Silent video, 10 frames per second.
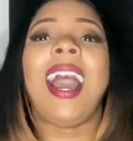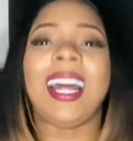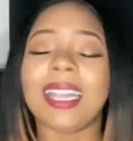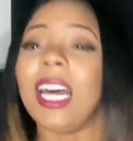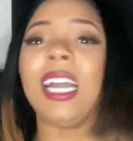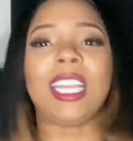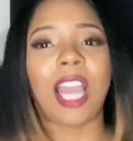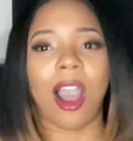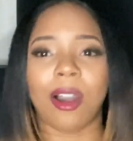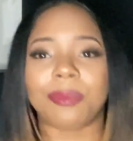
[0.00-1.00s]
Look,
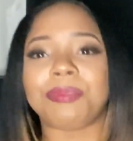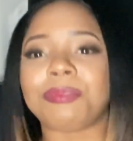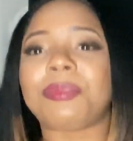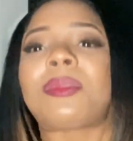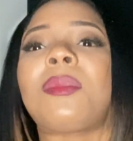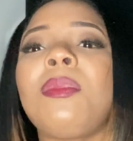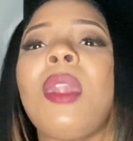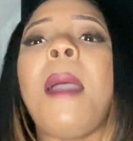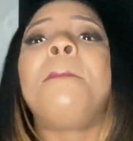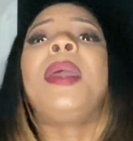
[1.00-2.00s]
y'all,
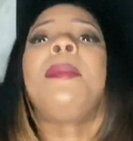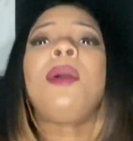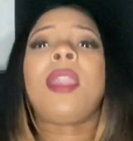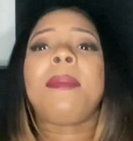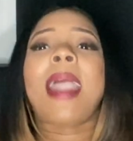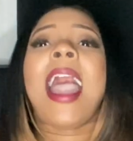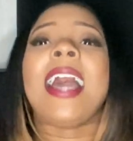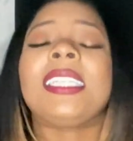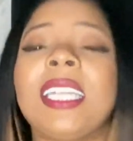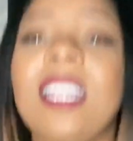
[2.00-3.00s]
people keep asking